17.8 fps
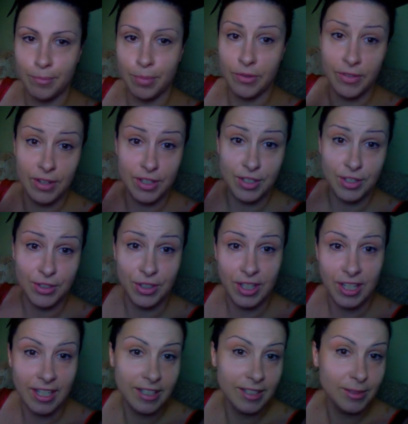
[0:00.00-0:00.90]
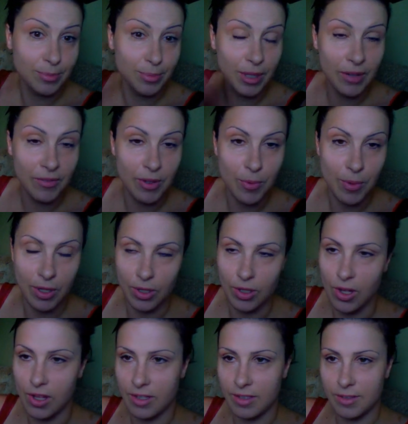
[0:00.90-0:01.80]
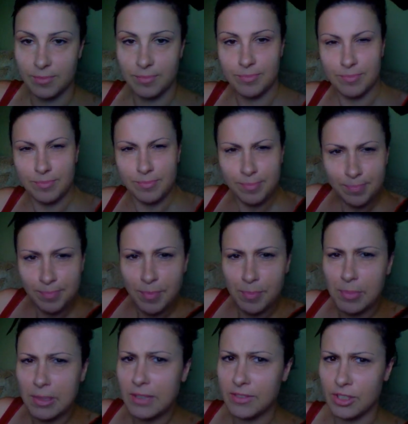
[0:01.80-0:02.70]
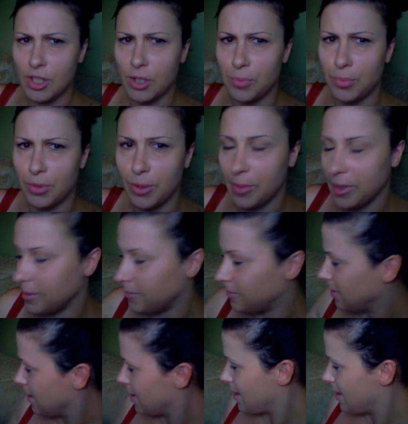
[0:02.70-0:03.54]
Professional kit, whatever you want to call it. I believe it's called Premium.